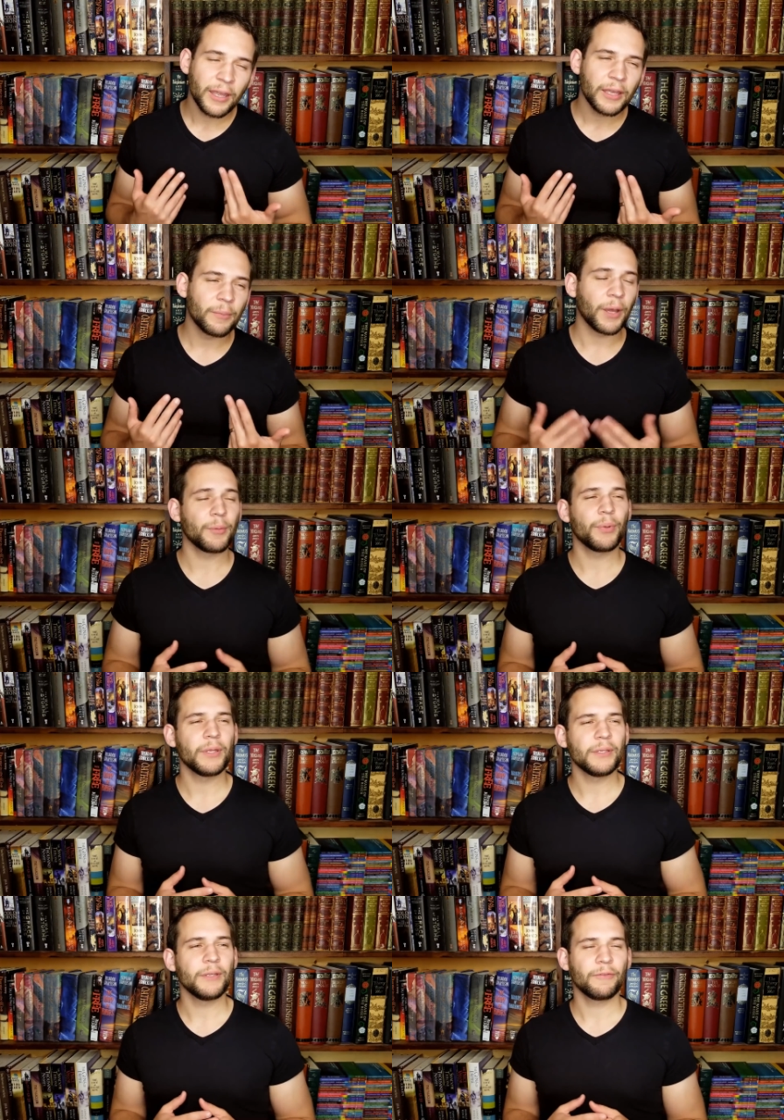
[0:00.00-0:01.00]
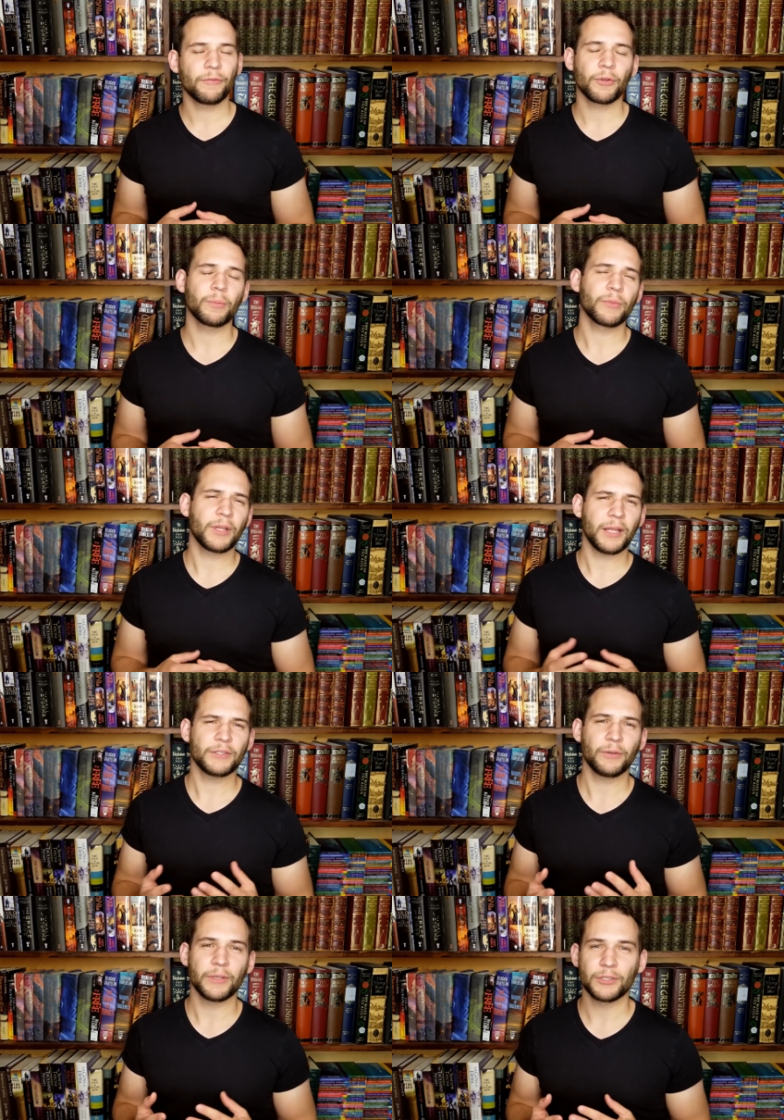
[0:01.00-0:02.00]
in my opinion, from
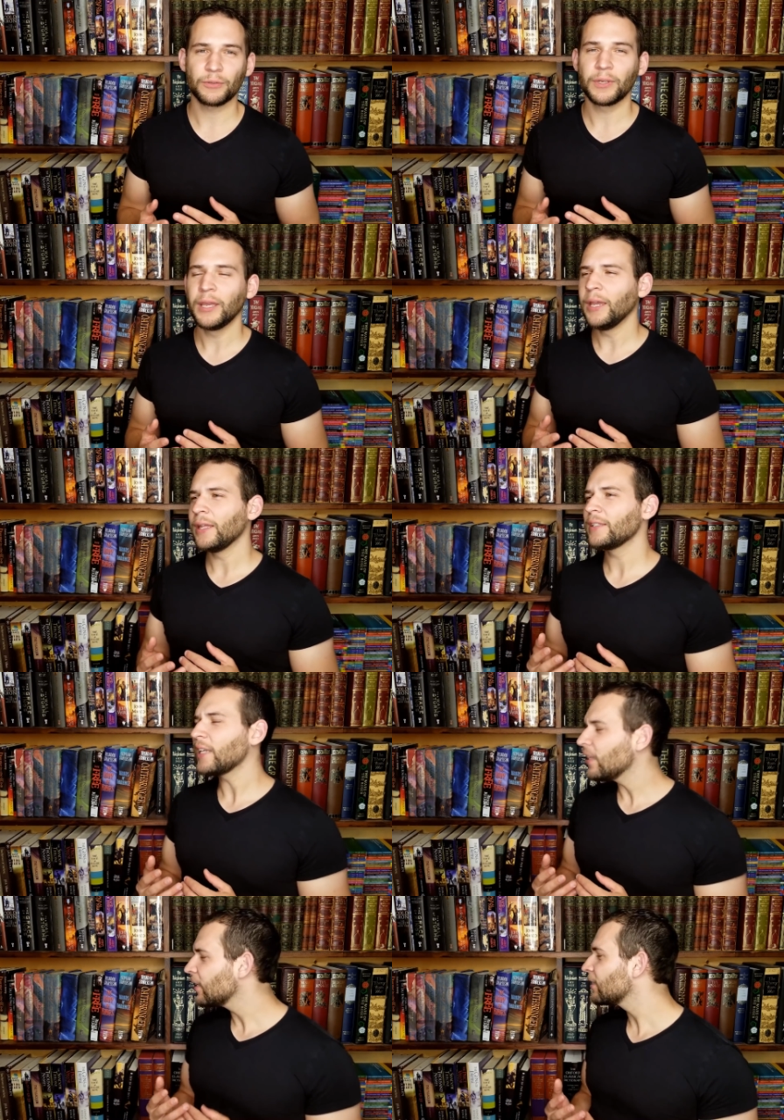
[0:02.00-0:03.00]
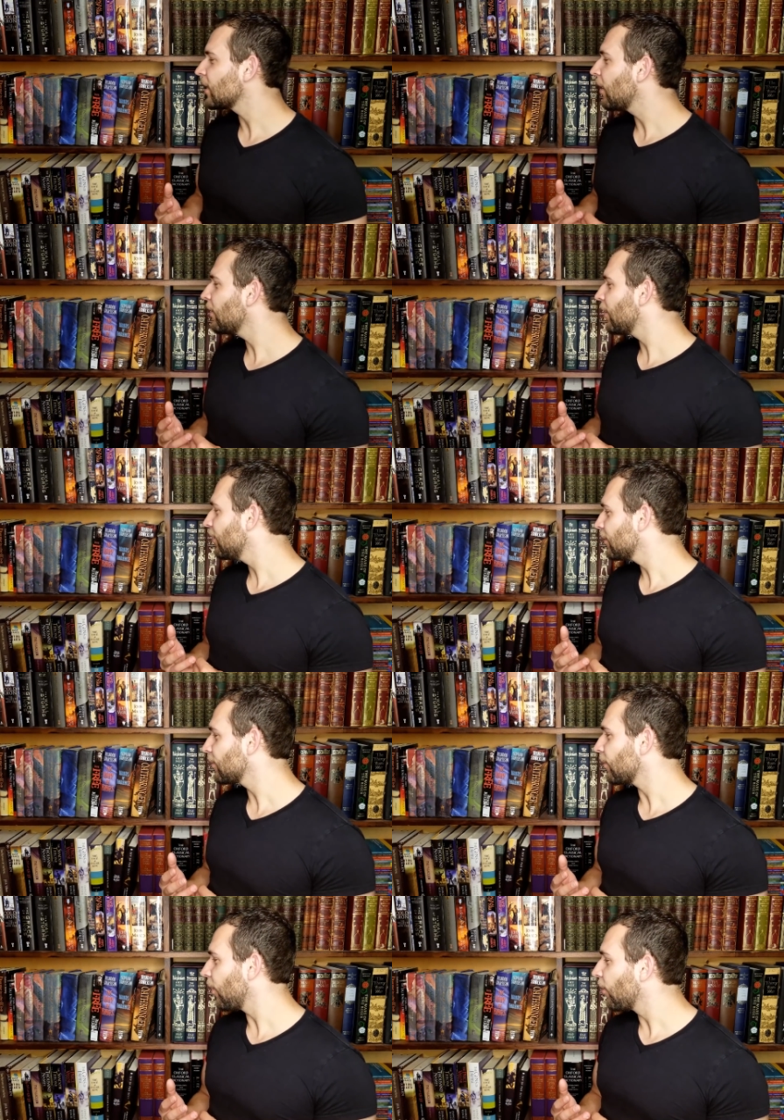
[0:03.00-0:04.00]
classical history. And sad thing is, I, I think
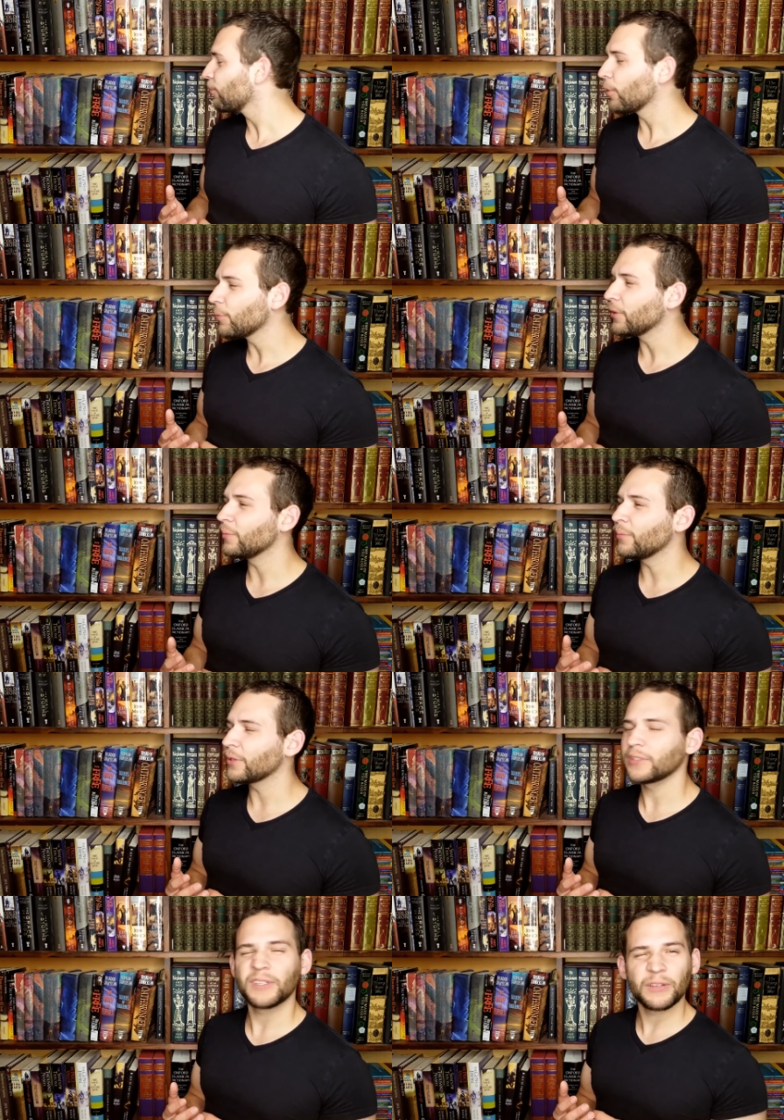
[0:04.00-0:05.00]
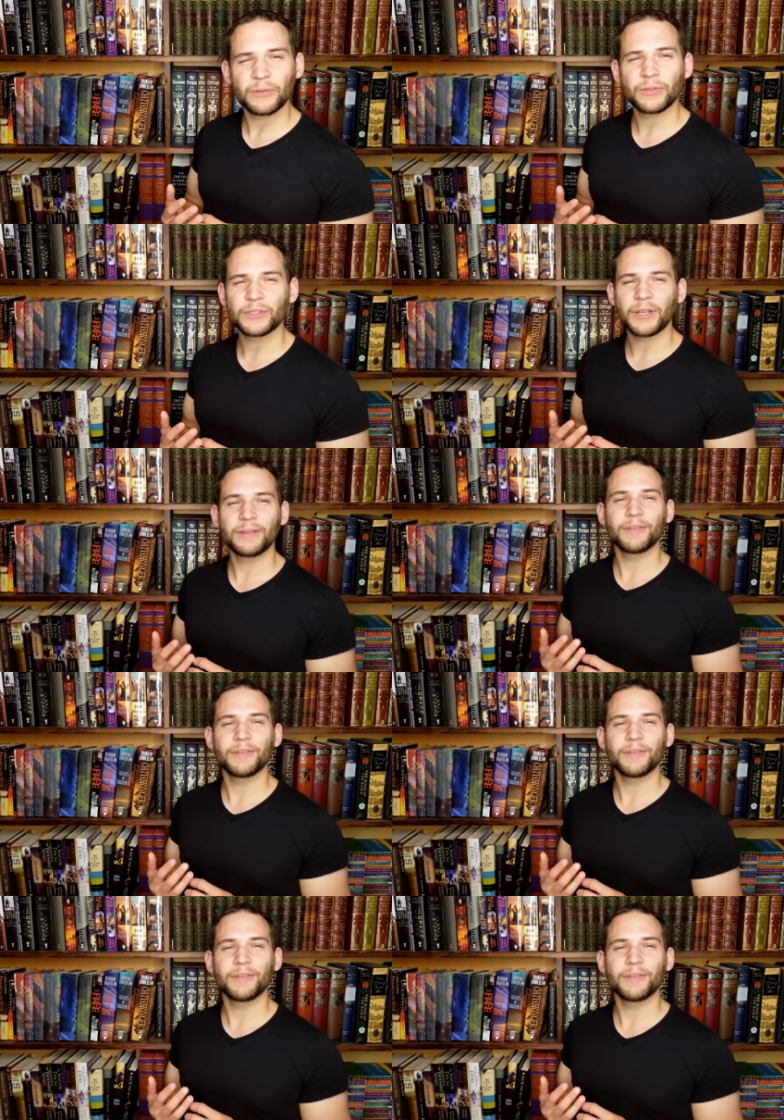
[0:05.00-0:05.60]
they're all Roman books, too. There's not